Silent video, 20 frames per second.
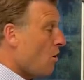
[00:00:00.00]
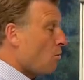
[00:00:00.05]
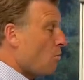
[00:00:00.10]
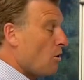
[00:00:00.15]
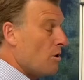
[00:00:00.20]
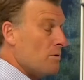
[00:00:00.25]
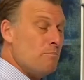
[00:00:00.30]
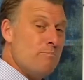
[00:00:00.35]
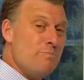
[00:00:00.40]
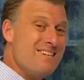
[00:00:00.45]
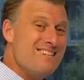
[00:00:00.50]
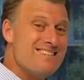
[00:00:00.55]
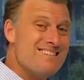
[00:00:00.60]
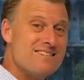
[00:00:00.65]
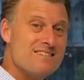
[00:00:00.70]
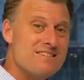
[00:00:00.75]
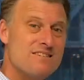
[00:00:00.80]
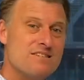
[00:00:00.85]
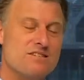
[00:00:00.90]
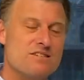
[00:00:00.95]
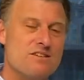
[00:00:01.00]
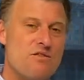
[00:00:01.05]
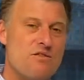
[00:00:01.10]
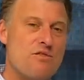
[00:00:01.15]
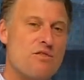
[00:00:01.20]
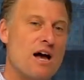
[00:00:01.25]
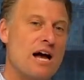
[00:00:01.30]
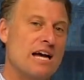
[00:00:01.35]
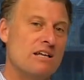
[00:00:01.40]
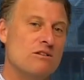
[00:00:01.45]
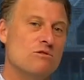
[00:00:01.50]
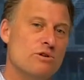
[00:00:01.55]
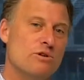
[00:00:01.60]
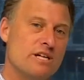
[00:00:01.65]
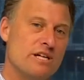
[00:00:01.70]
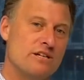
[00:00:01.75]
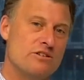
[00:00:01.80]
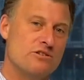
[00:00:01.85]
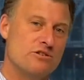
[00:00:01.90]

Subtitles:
What businesses are they looking